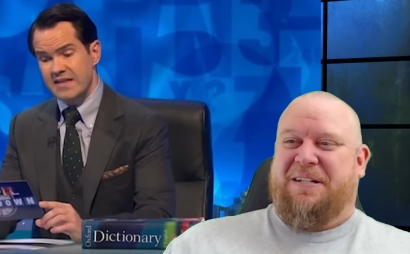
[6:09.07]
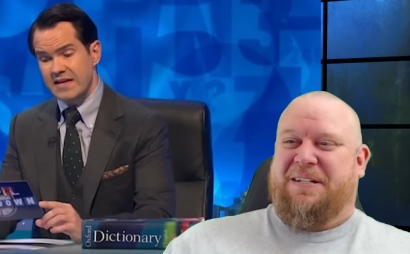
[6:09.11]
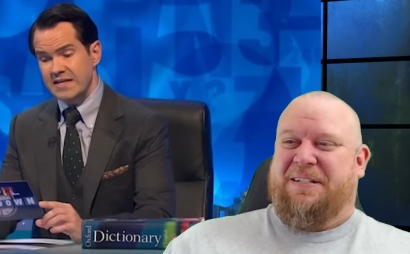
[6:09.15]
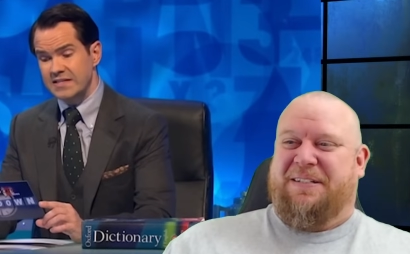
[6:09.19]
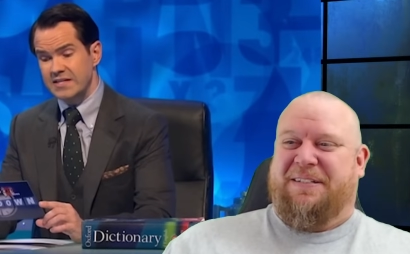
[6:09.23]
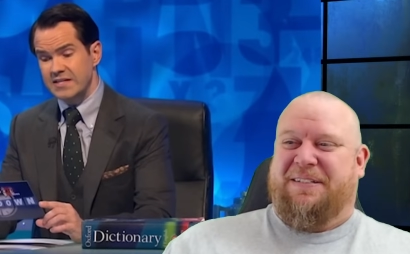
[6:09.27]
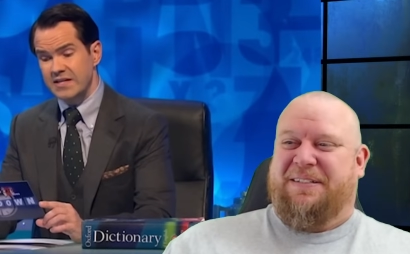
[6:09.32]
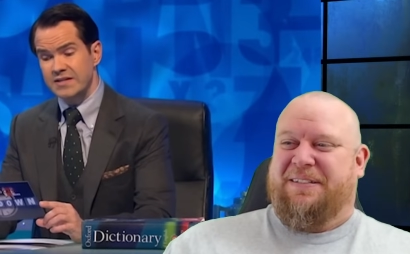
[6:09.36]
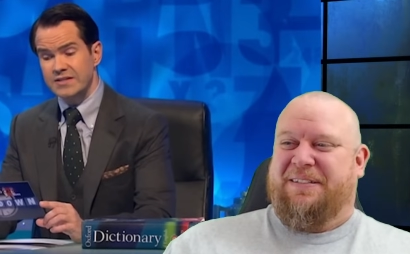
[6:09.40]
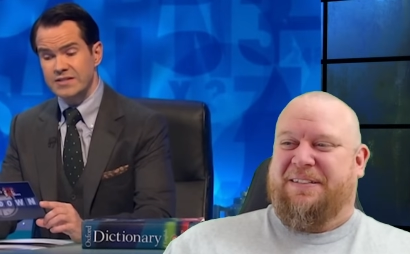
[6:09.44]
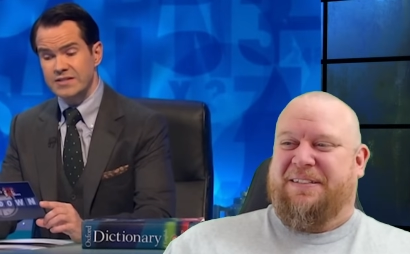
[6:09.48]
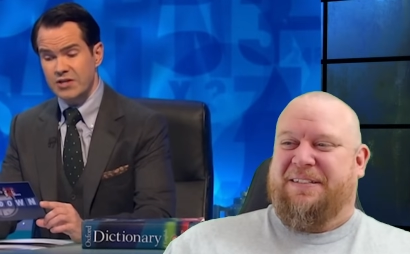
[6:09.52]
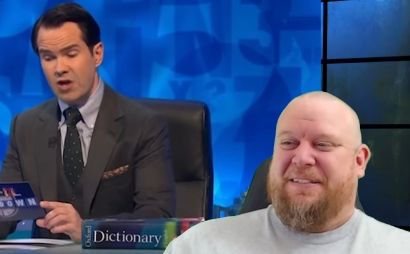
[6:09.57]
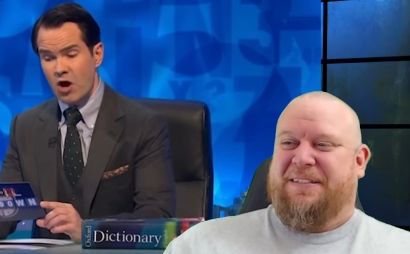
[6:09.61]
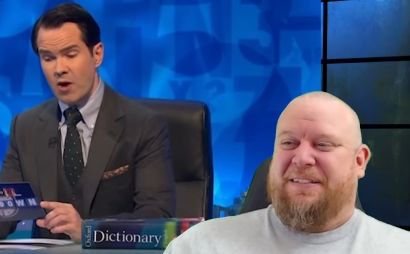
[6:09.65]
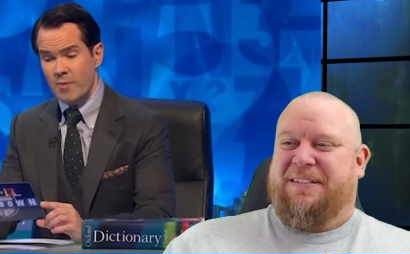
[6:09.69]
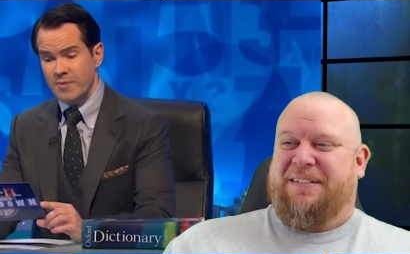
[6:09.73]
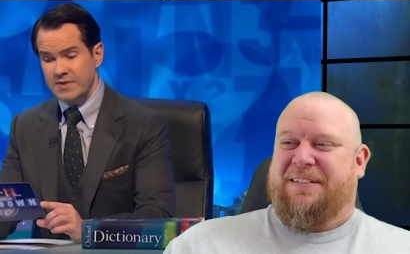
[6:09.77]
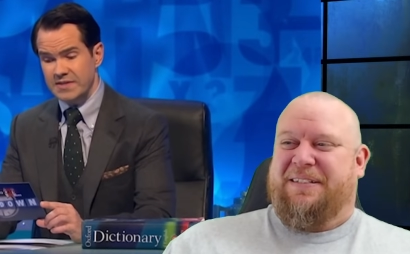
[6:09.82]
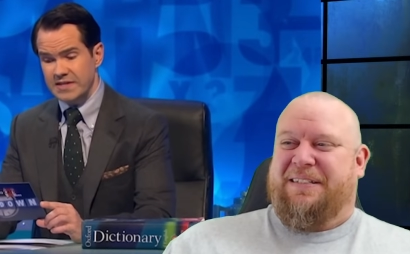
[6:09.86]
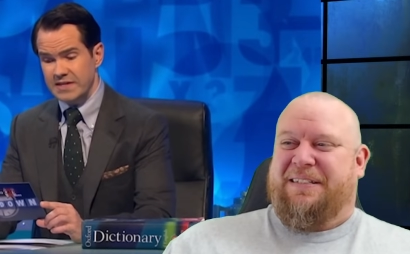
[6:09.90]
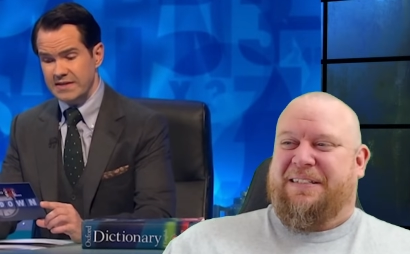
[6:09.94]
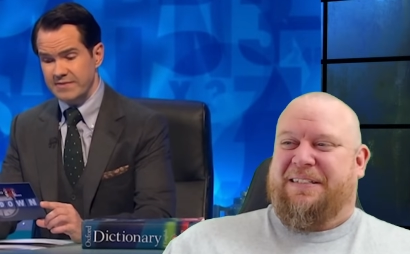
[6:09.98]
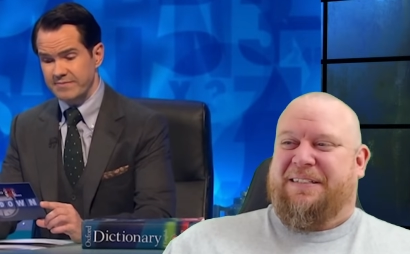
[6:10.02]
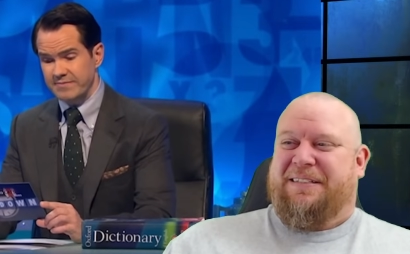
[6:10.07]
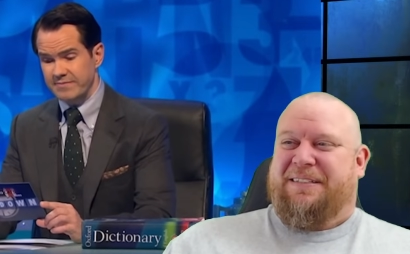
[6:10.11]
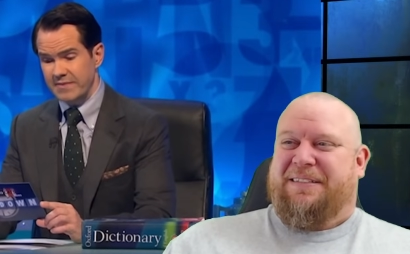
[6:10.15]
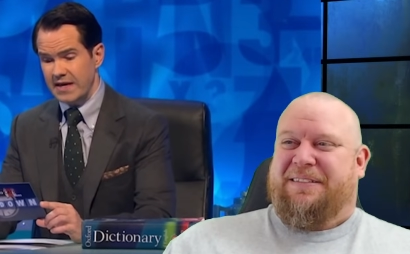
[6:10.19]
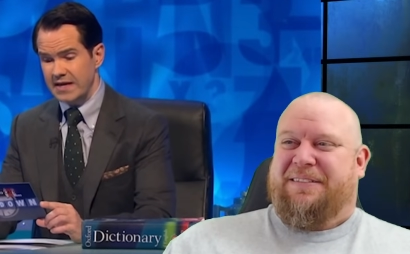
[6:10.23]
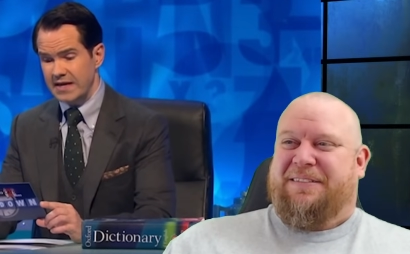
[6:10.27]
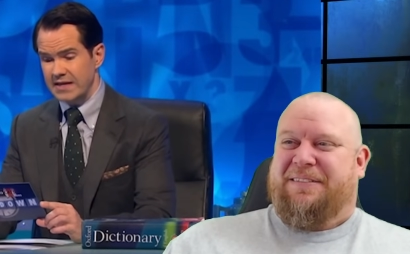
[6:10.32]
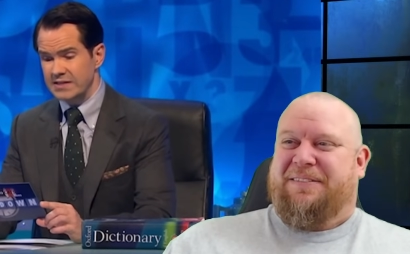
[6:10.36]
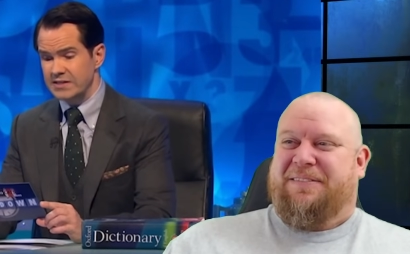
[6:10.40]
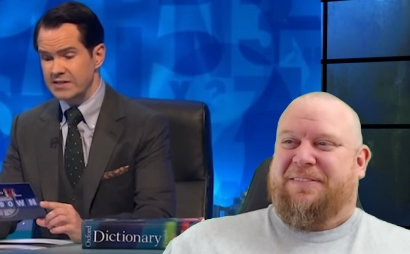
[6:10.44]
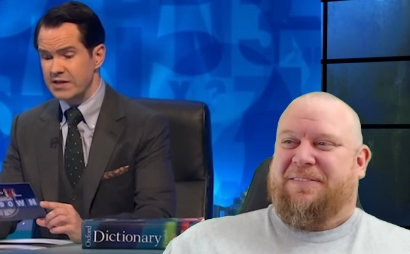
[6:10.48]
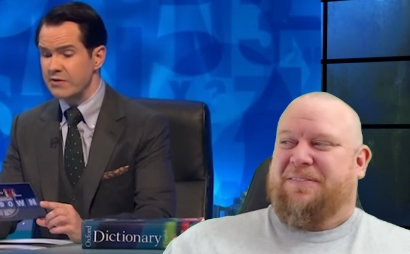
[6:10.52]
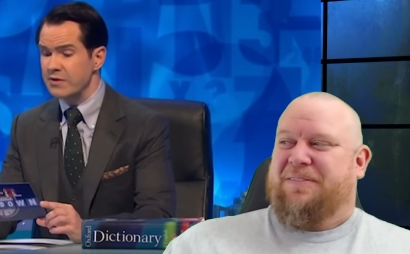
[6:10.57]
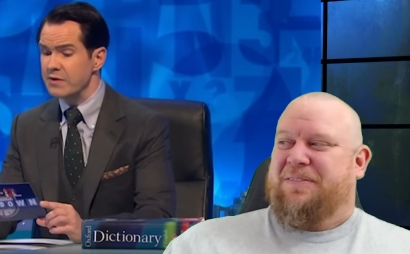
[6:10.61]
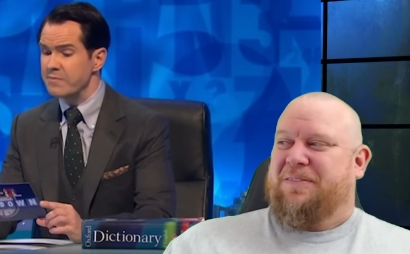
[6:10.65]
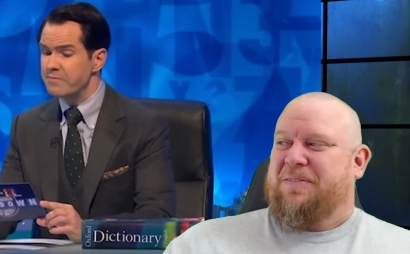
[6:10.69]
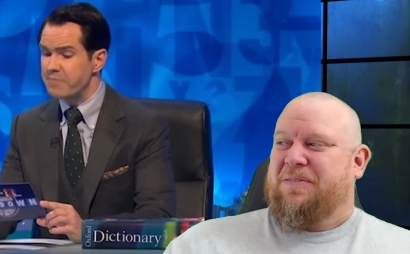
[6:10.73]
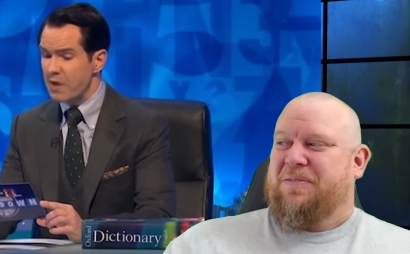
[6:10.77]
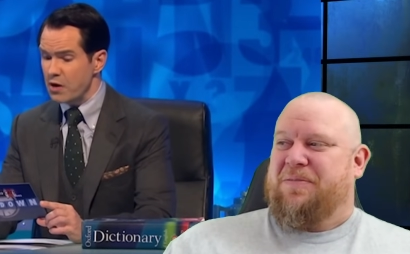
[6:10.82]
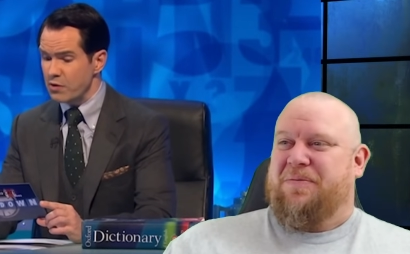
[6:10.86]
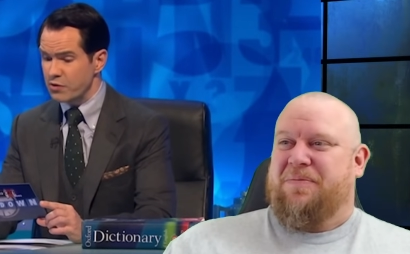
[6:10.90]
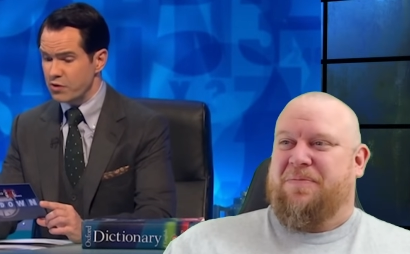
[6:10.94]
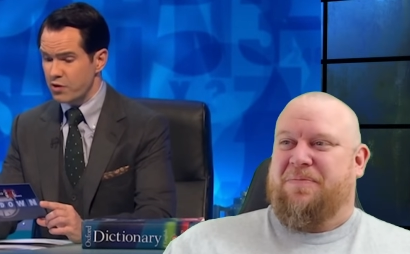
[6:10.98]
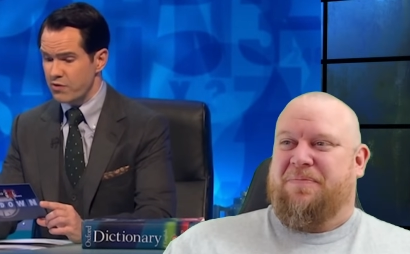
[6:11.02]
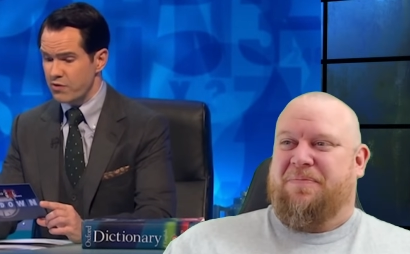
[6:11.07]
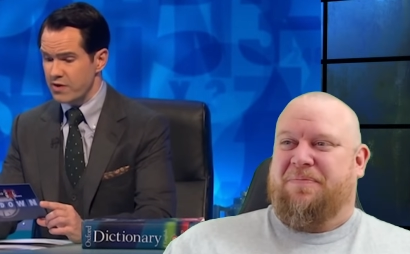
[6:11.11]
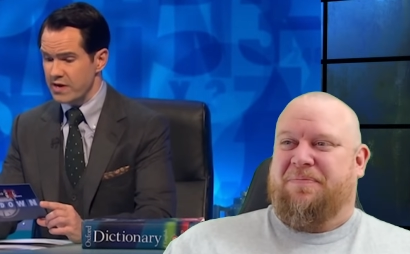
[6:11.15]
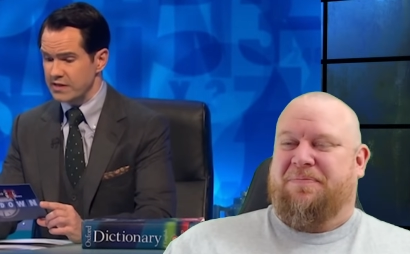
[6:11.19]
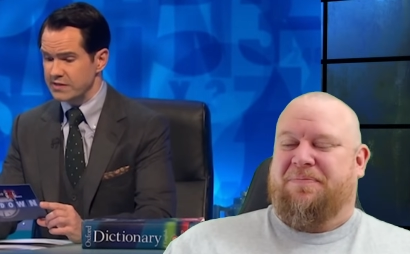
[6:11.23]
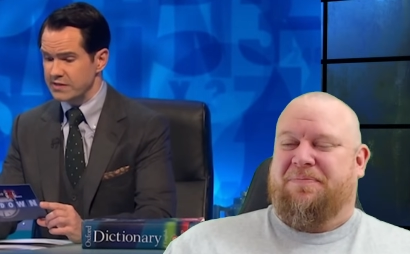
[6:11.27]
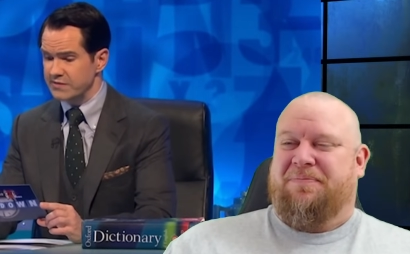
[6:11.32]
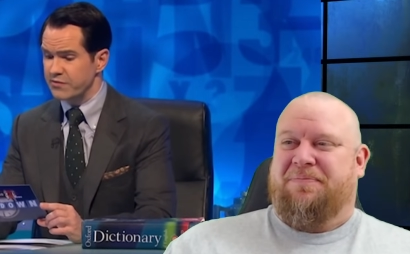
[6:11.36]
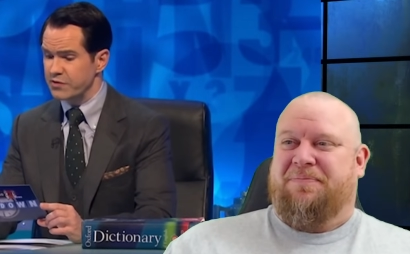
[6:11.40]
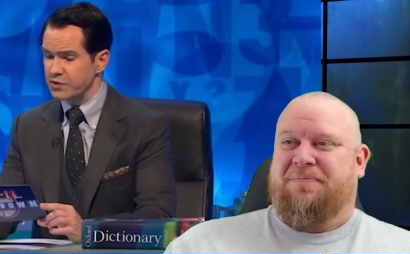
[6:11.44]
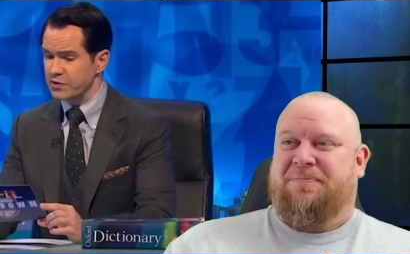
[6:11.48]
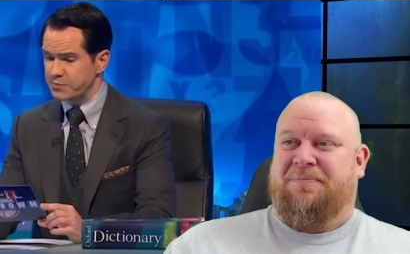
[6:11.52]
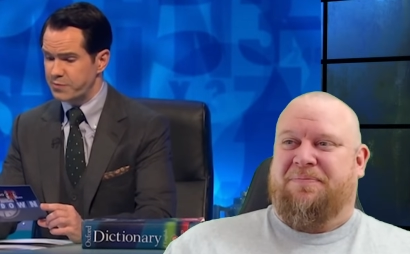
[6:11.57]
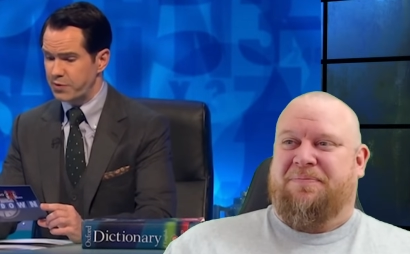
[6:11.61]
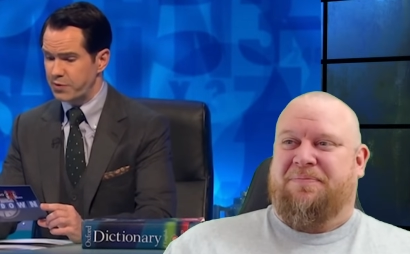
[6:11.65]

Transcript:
Speaker 1: then turned to comedy, and he's known in both careers for his